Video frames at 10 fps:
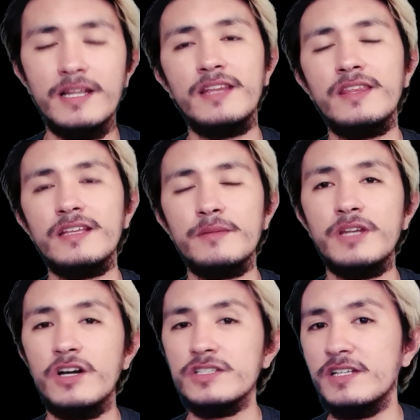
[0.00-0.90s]
I think
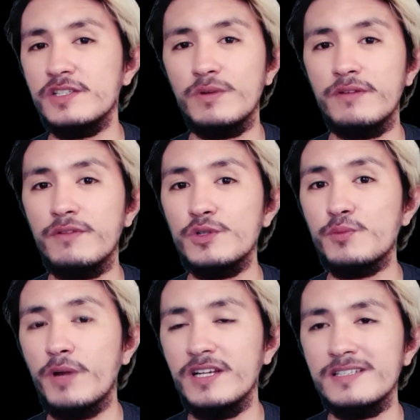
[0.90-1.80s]
minoxidil is one of those
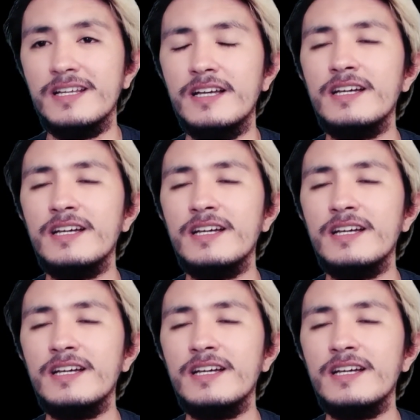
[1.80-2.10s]
products na